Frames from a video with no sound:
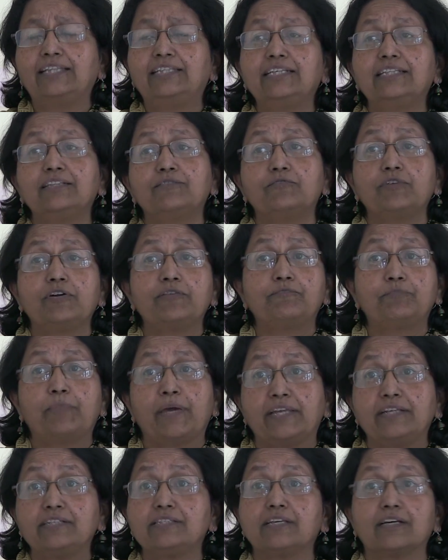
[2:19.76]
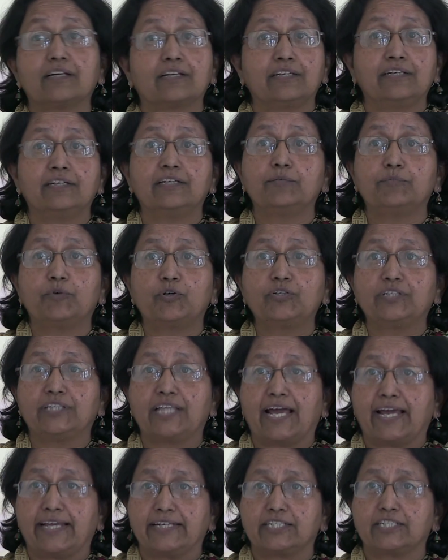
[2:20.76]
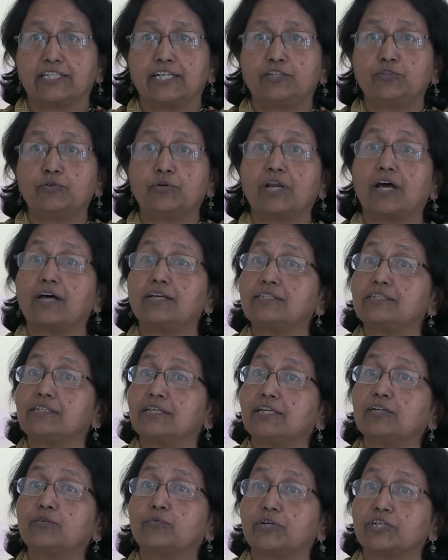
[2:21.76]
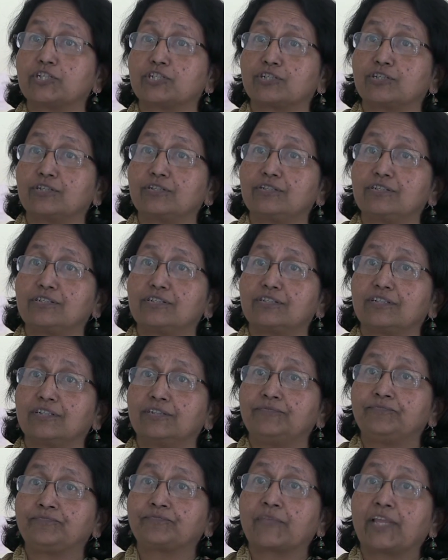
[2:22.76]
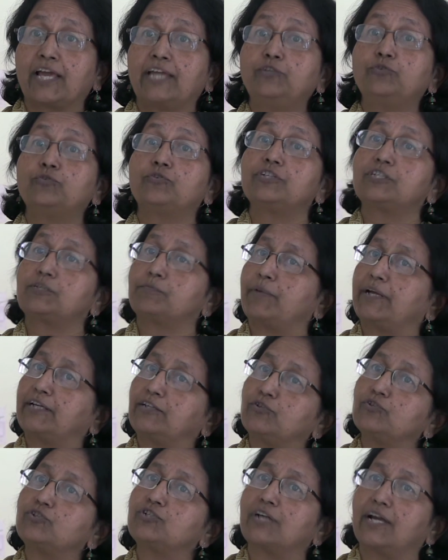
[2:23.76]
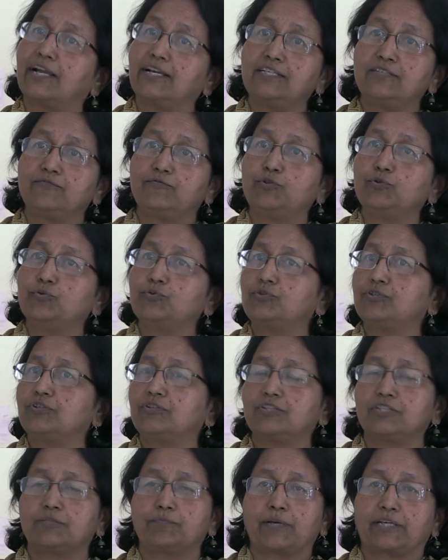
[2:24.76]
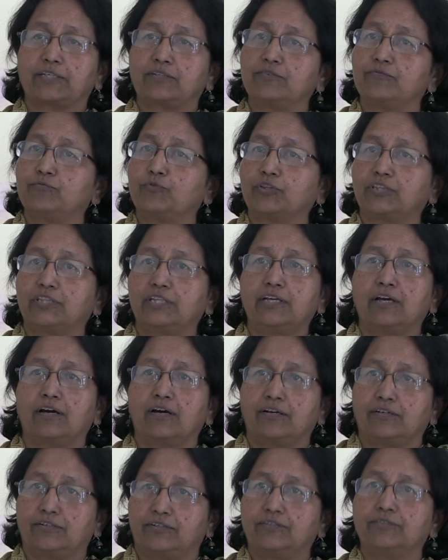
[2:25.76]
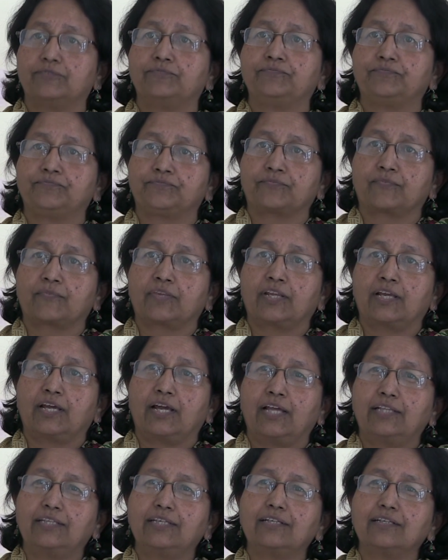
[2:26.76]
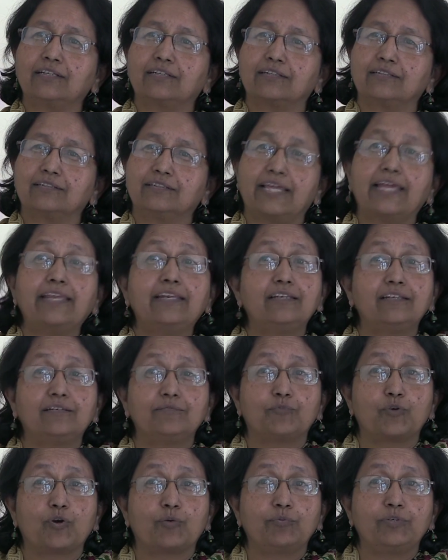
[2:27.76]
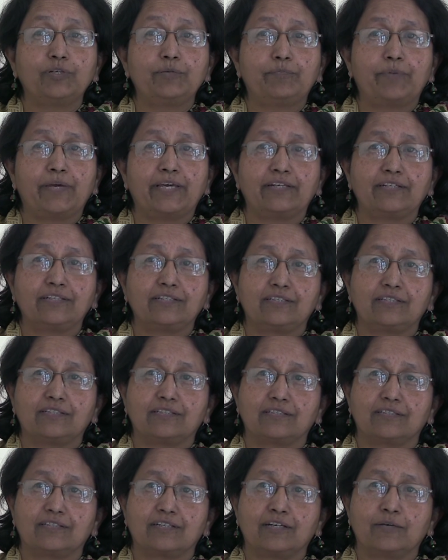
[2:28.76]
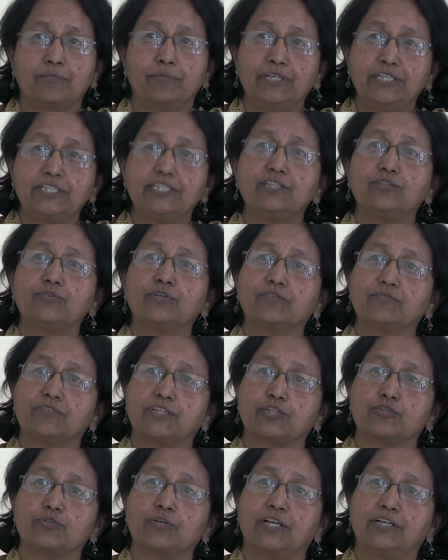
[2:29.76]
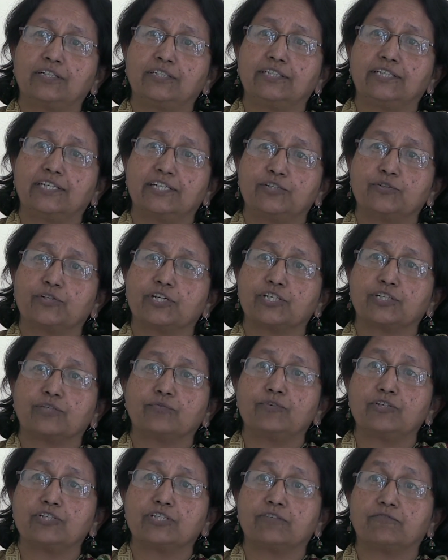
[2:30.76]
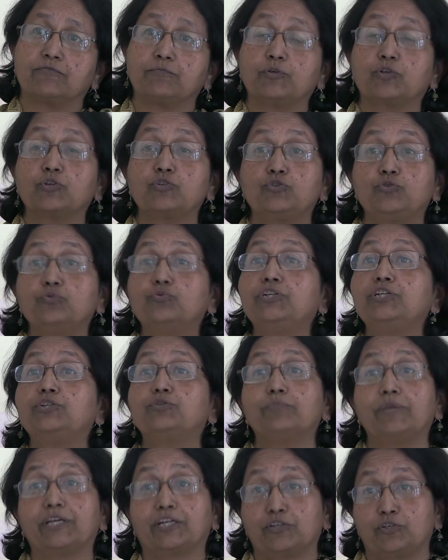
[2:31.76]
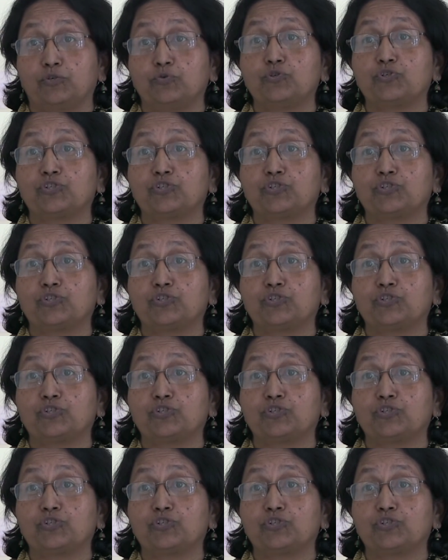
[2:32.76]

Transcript: think if parents are clear about that you are answering questions and you respect your child's views irrespective of what they are, I think then probably parents' ability to give sexuality education will shift, because you need to make a huge